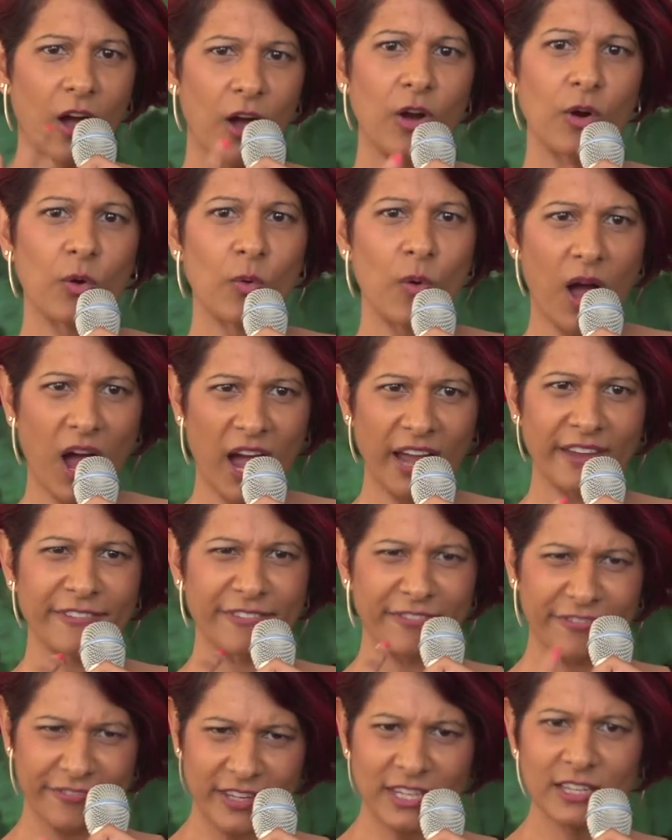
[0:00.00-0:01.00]
Oh, I
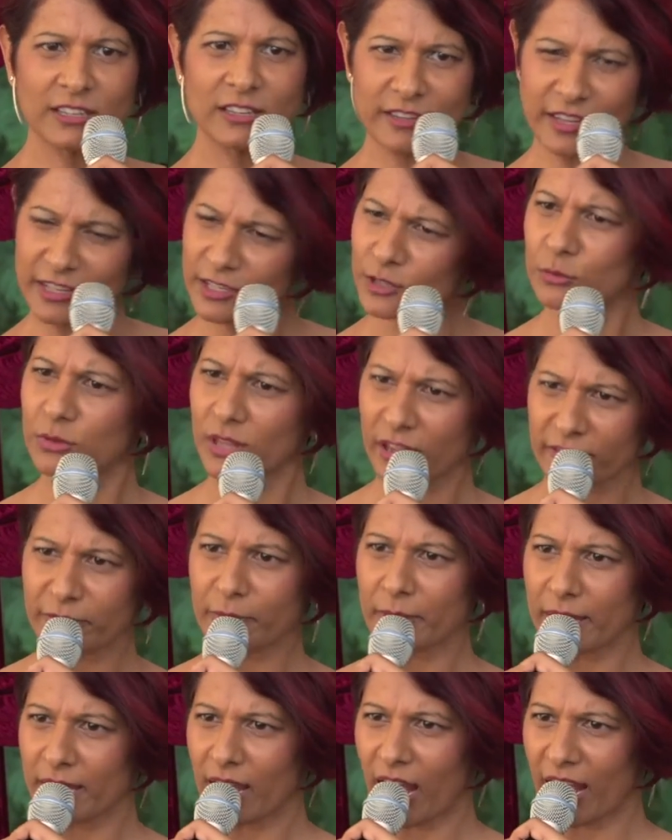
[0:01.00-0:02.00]
feel that you love
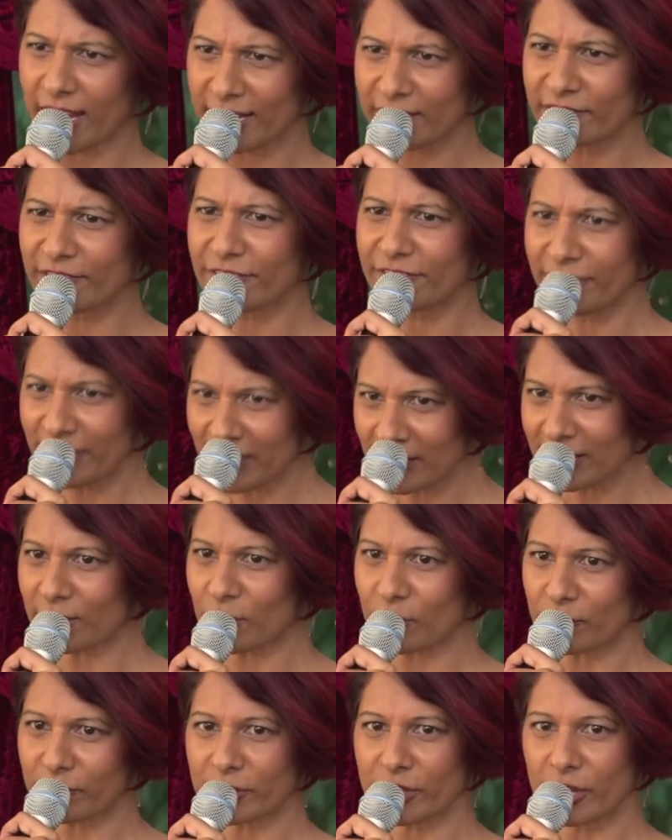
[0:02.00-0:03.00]
me. I can feel it
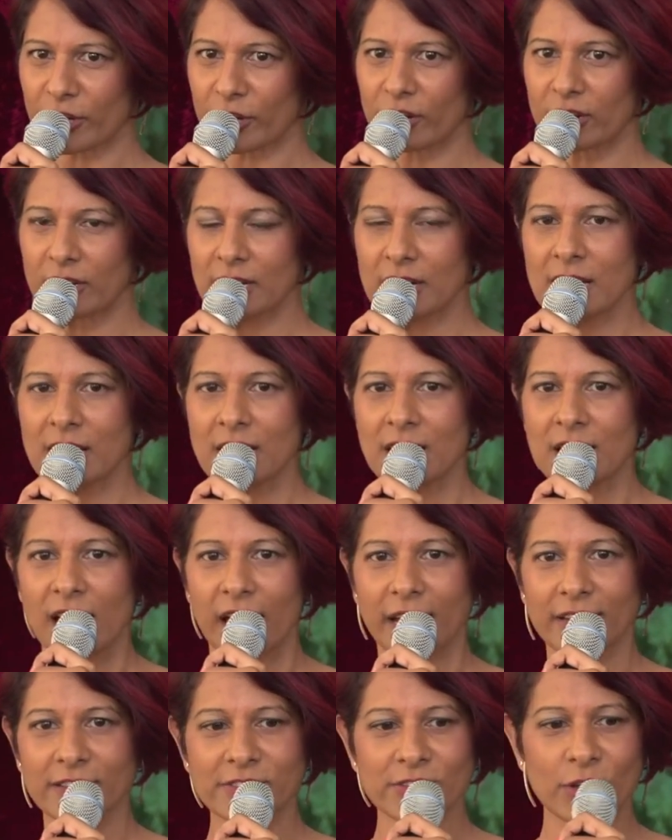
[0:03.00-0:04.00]
over there.
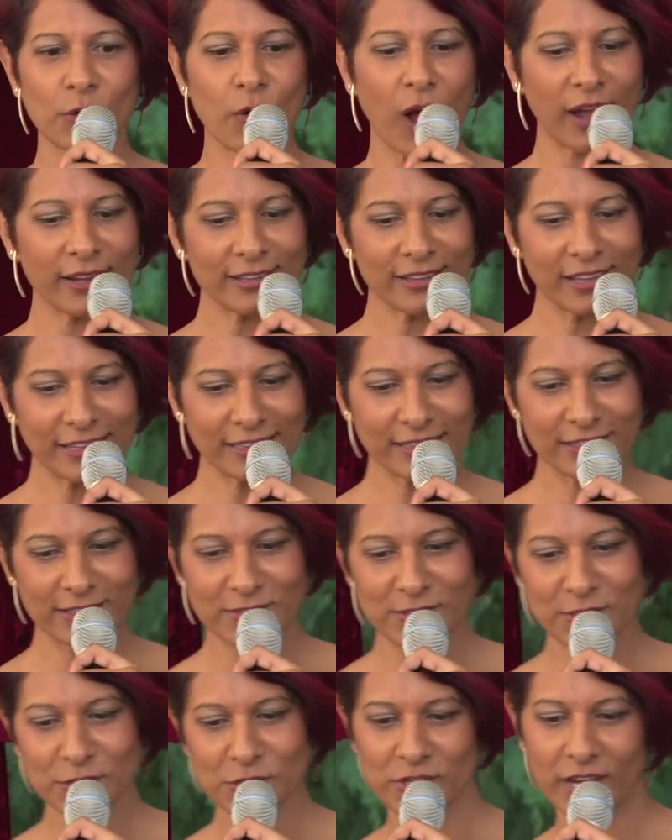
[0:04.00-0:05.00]
And so, I'd like to
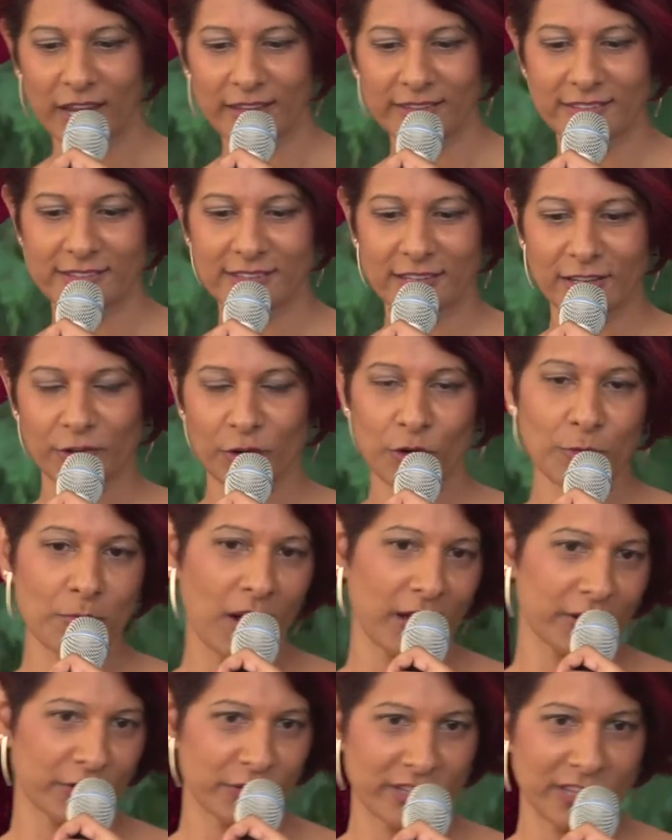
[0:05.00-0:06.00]
suggest a new
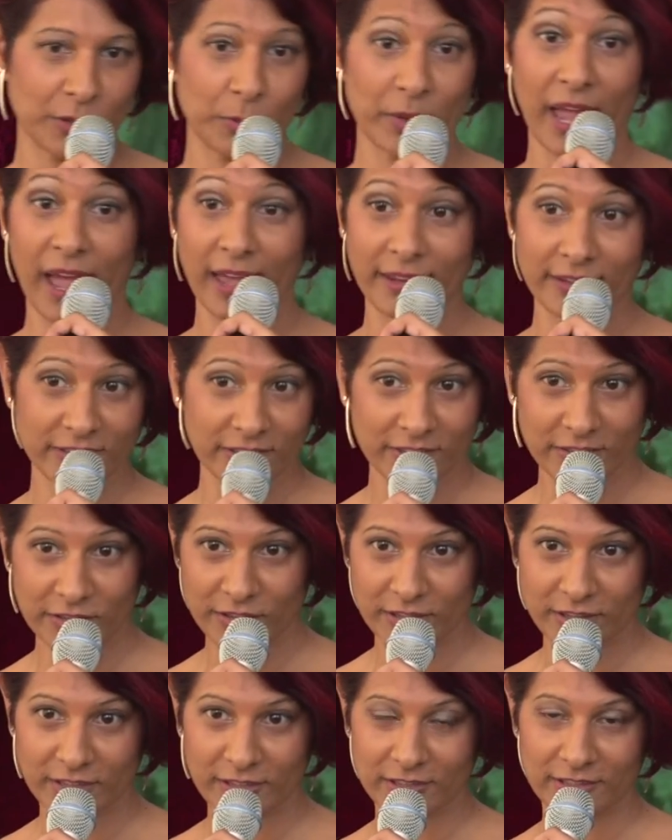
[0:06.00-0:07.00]
mantra that we add to
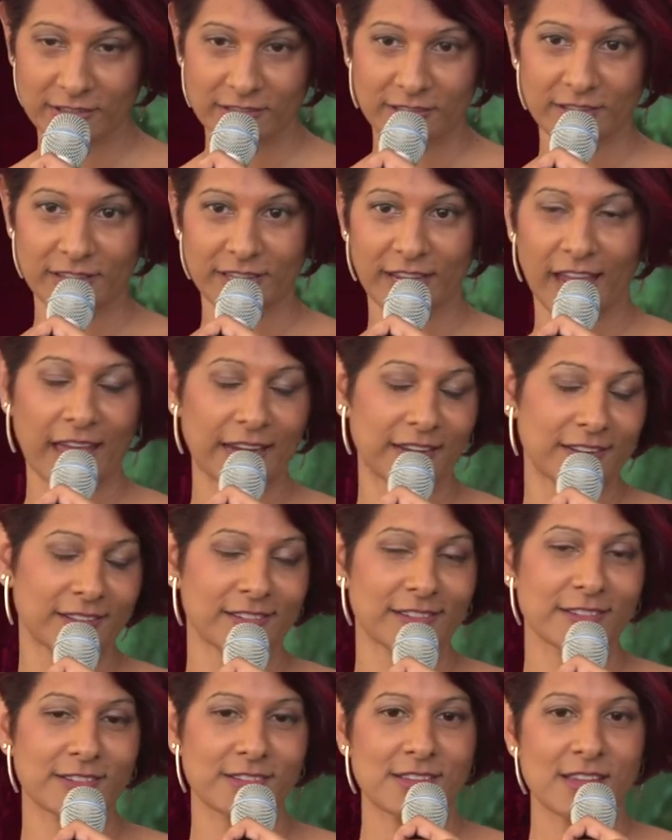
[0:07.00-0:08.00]
the, to the
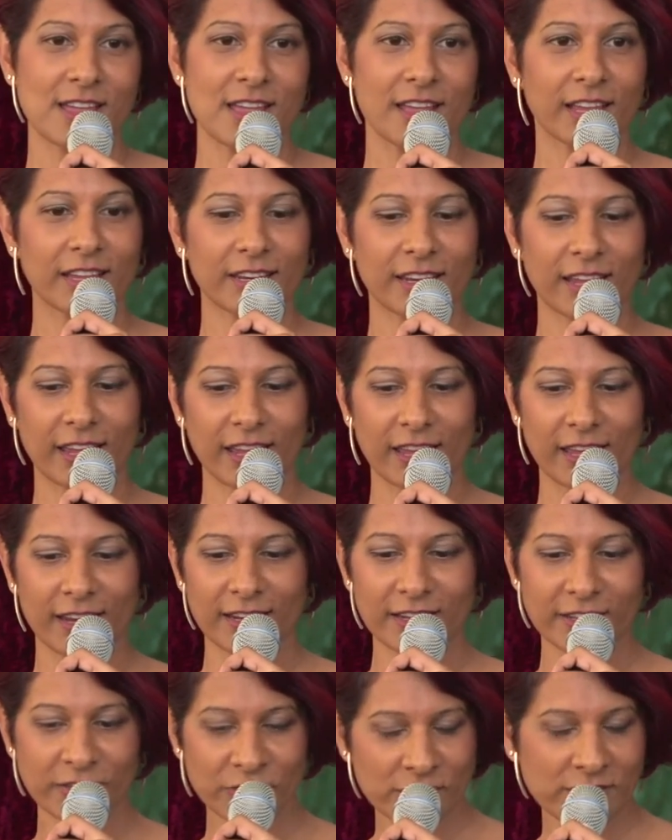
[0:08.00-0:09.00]
canon. in
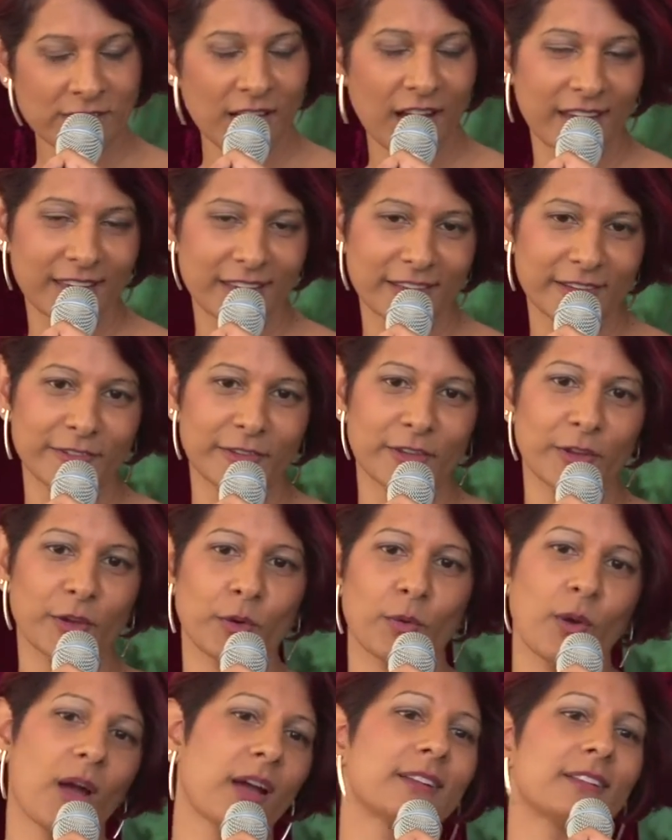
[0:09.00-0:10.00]
addition to I love
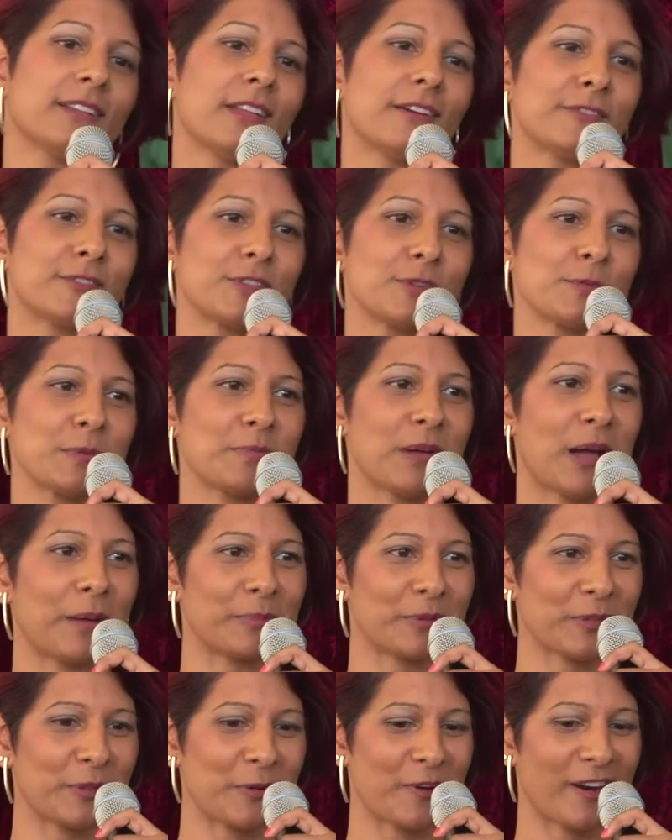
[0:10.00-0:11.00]
you, I'd love to
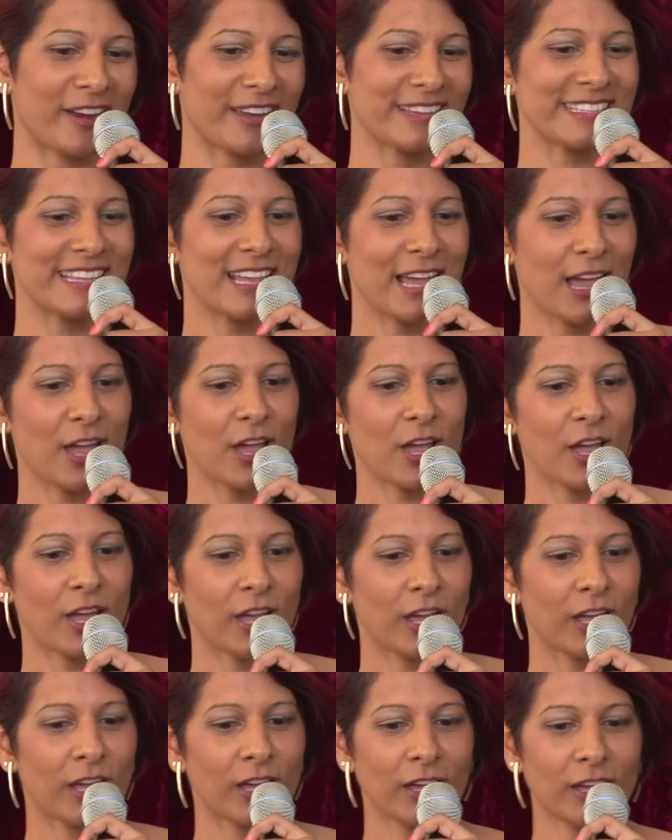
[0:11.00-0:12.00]
repopularize
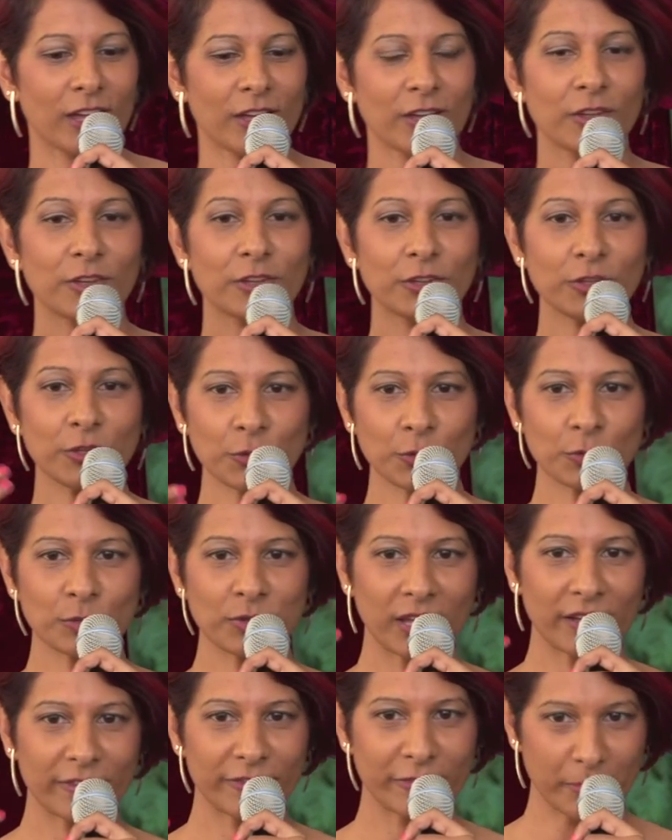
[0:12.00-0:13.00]
you
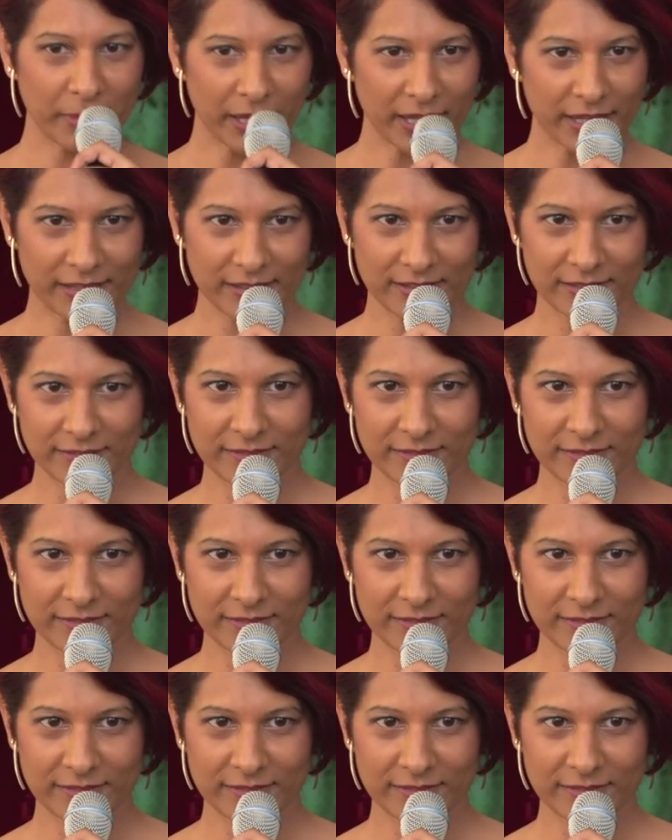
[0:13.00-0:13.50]
love me.